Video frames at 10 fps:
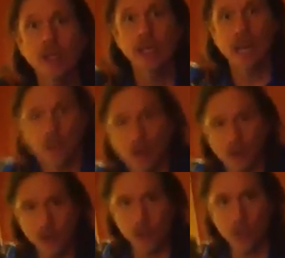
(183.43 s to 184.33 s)
Now
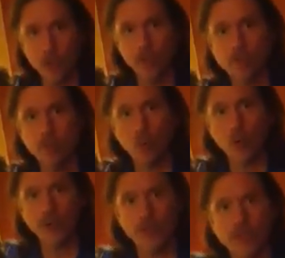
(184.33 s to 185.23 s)
also
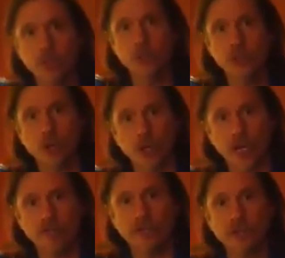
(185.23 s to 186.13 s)
important is you start
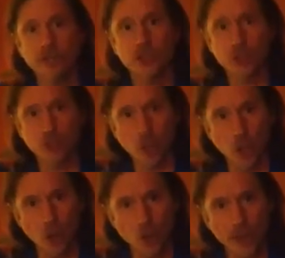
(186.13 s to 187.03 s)
off as
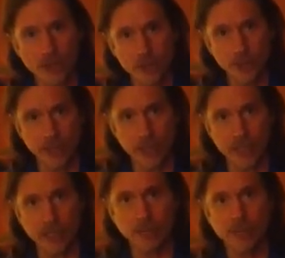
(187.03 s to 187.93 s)
slow as you
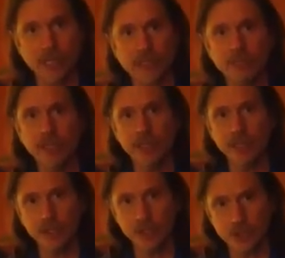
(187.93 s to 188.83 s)
can. Now being a
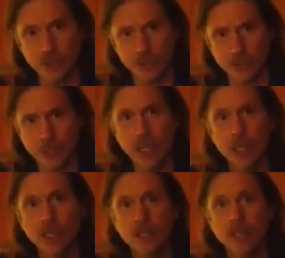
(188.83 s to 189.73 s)
beginning student,
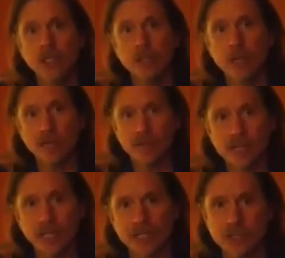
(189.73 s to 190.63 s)
you have the
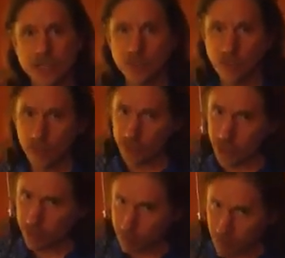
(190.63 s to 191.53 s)
tendency to want to
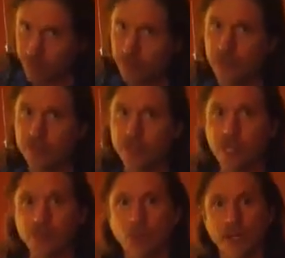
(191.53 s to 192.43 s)
speed things
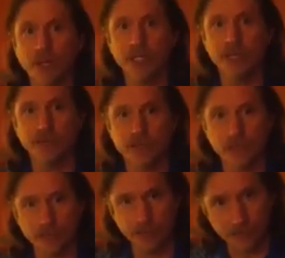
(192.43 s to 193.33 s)
up quickly. If you
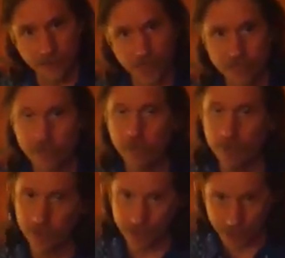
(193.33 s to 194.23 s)
start to feel comfortable
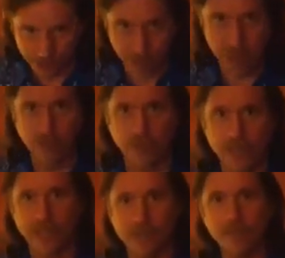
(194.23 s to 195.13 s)
with it, you speed it
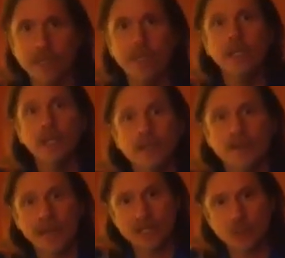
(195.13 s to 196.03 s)
way up.
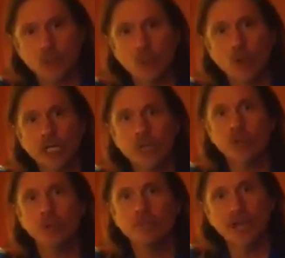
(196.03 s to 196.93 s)
That's where working
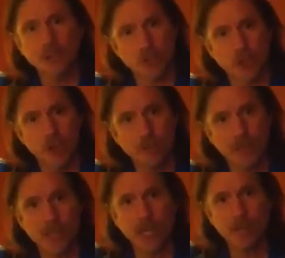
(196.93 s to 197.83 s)
with a metronome
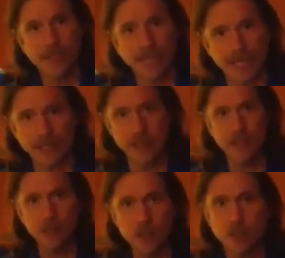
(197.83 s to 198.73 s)
can come in
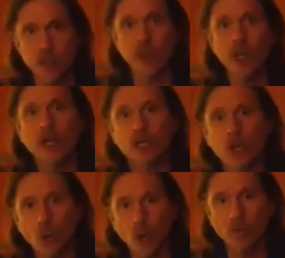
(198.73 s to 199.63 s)
handy, which we'll
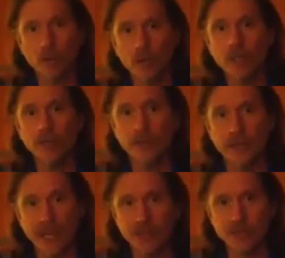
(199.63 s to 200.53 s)
go over in the
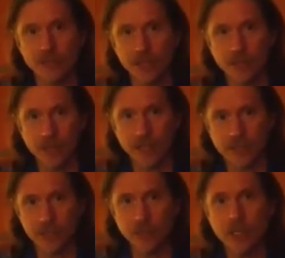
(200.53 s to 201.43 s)
next video
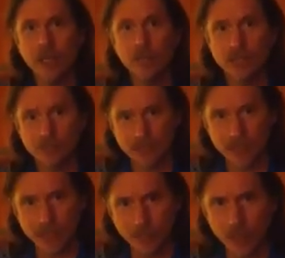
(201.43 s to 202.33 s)
lesson. But to
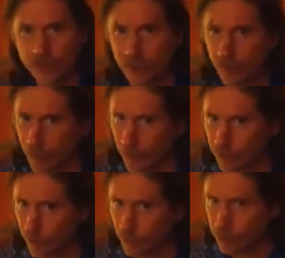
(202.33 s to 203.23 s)
begin with, I don't want to
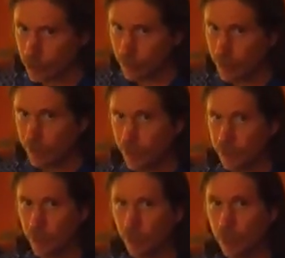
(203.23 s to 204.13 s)
throw too many
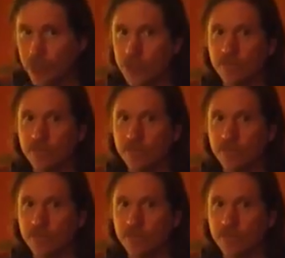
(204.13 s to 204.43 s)
things at once.